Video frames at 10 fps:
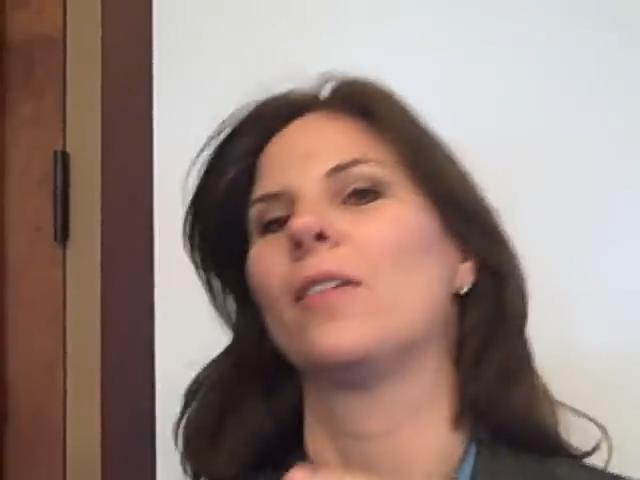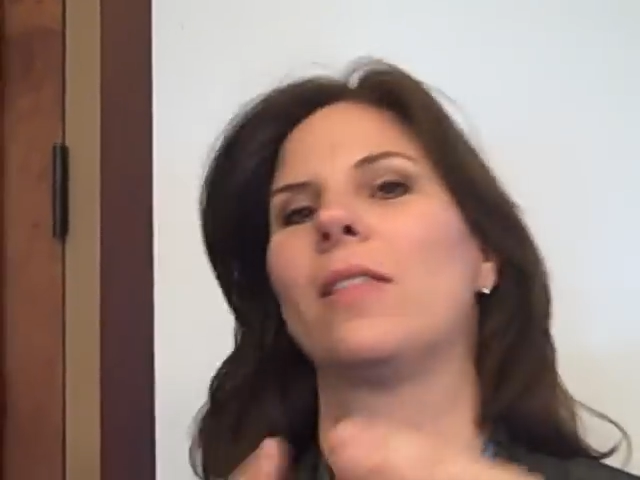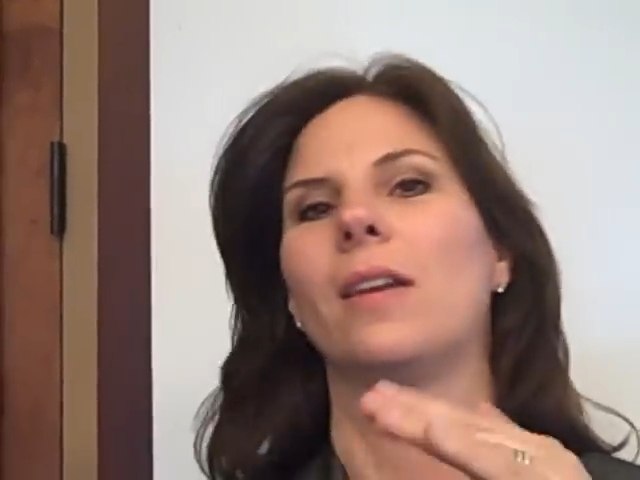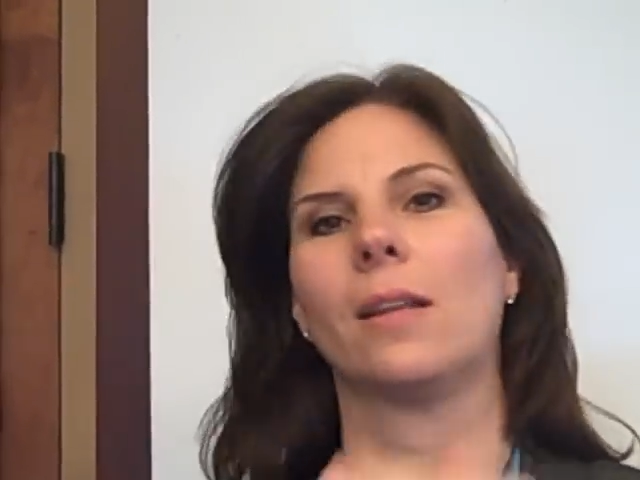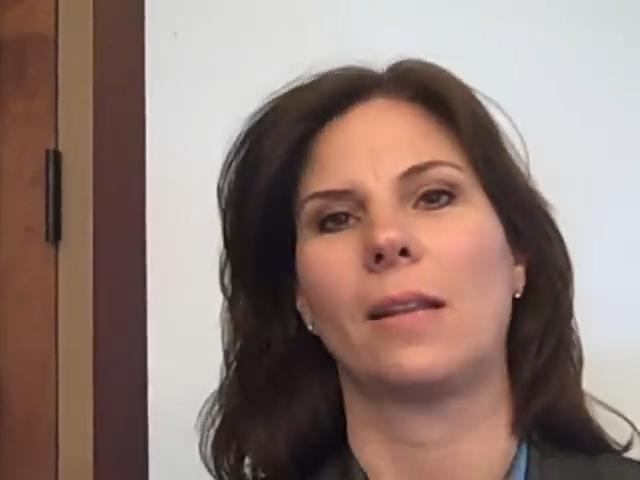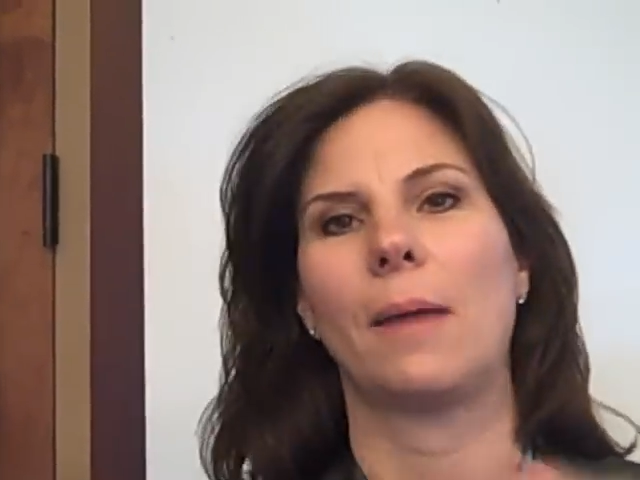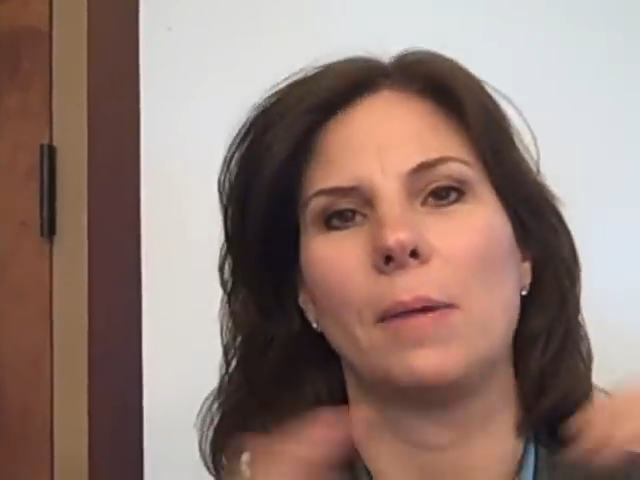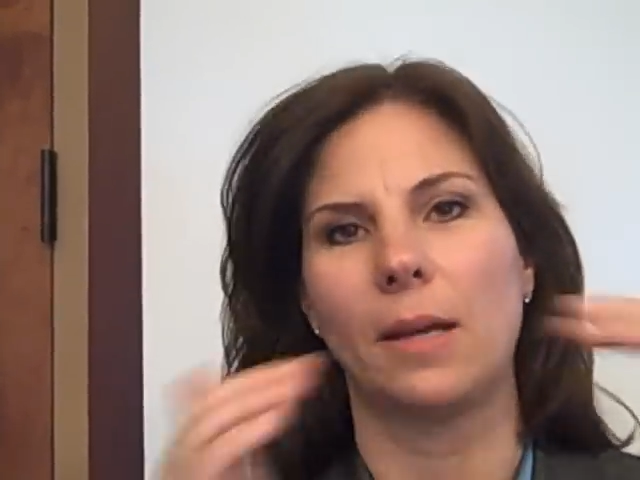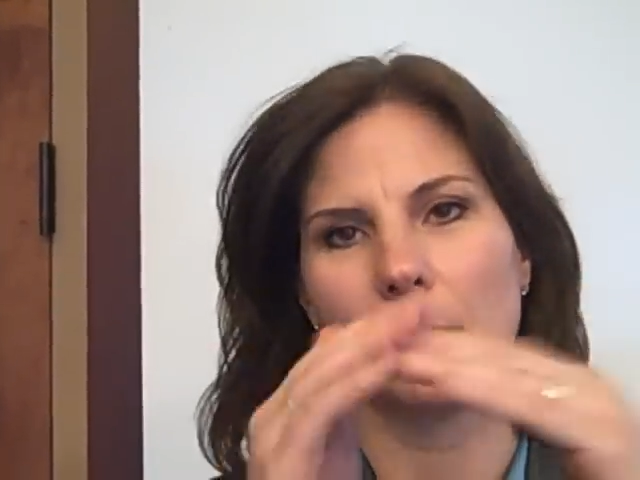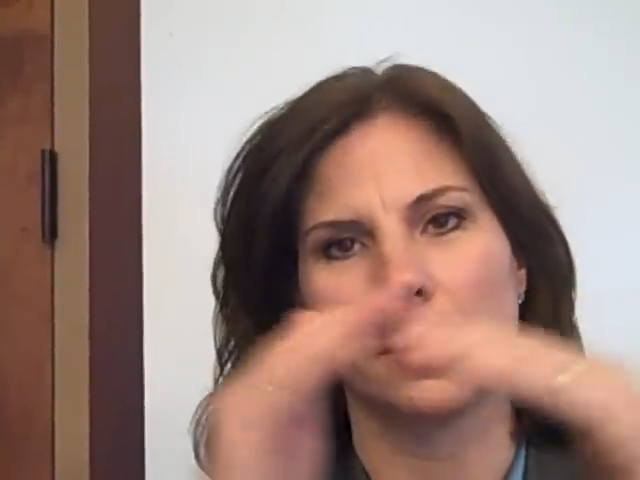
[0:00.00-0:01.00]
Everything that
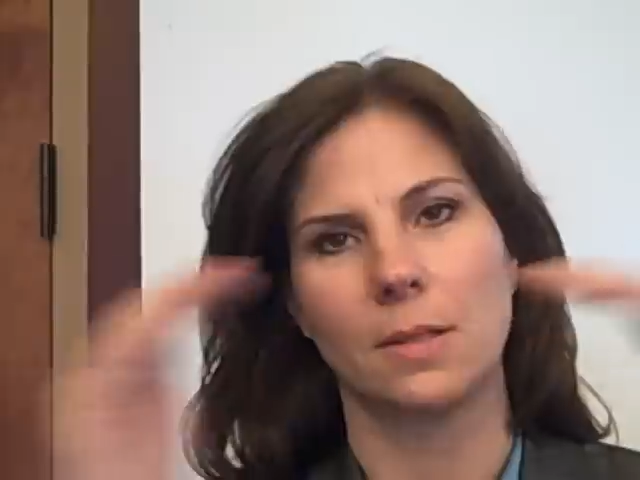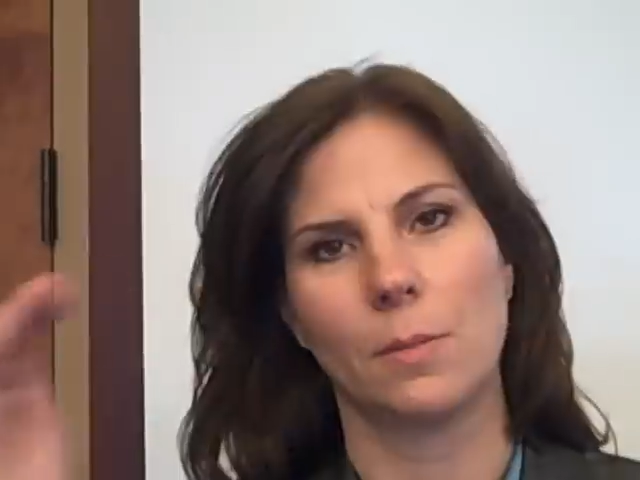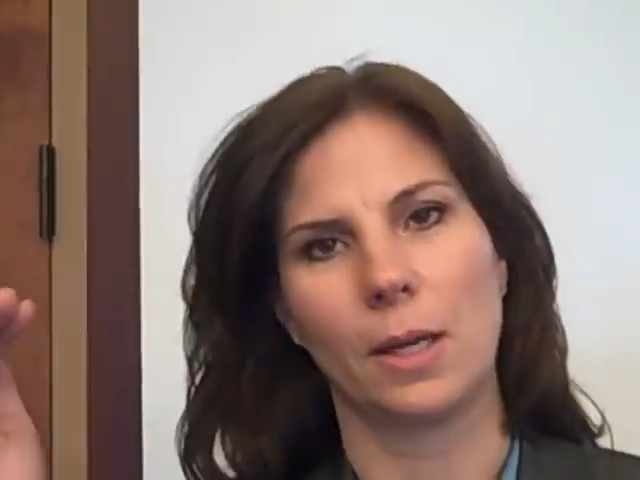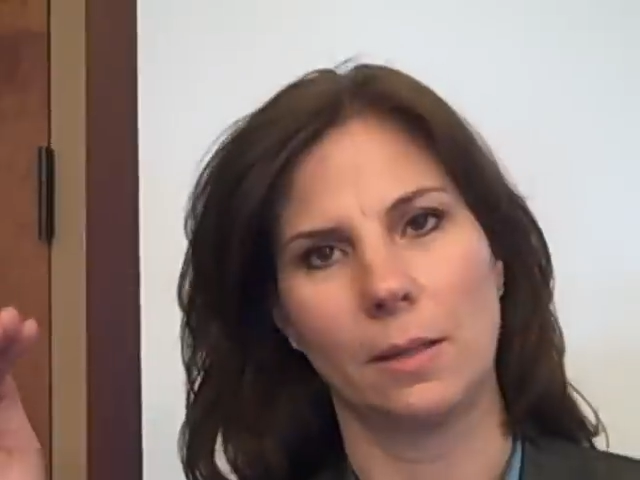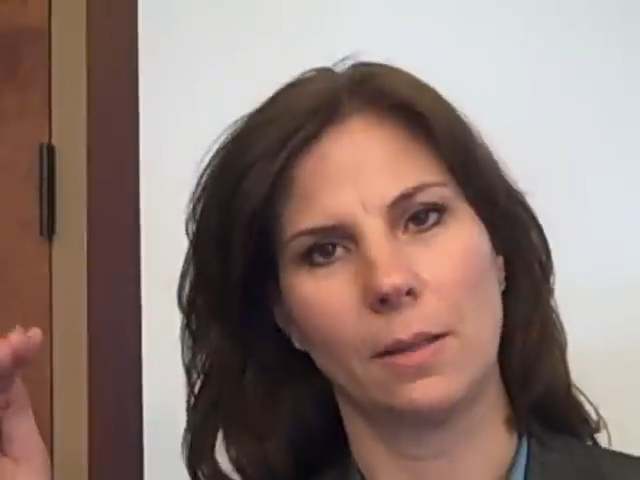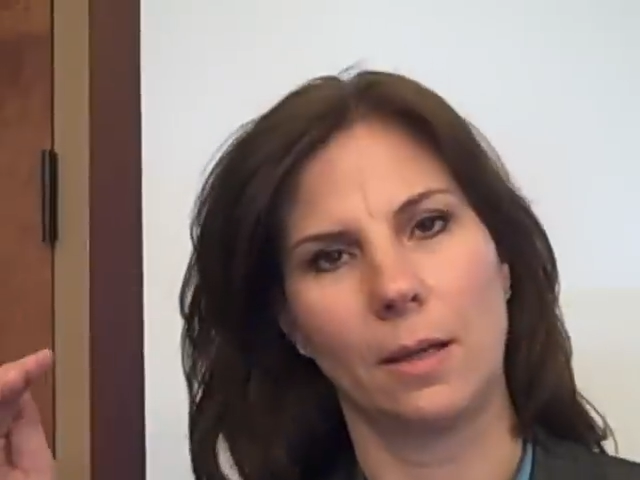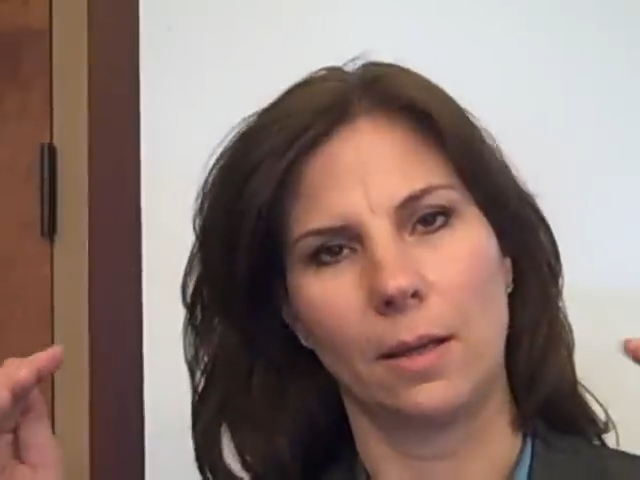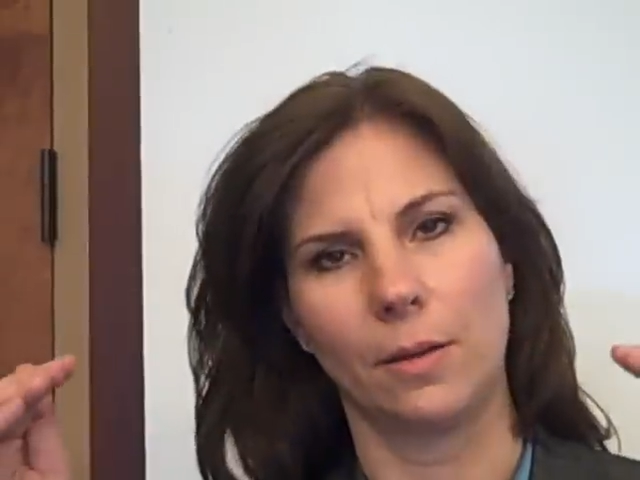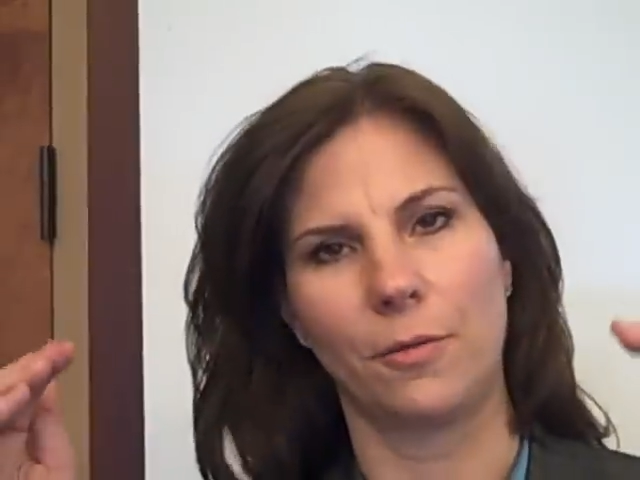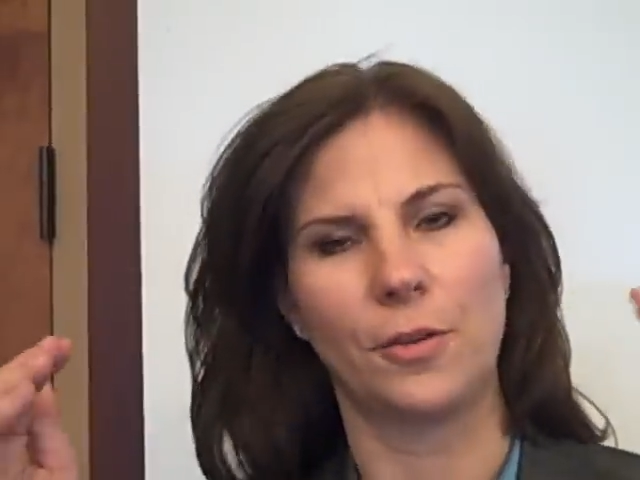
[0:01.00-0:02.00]
becomes the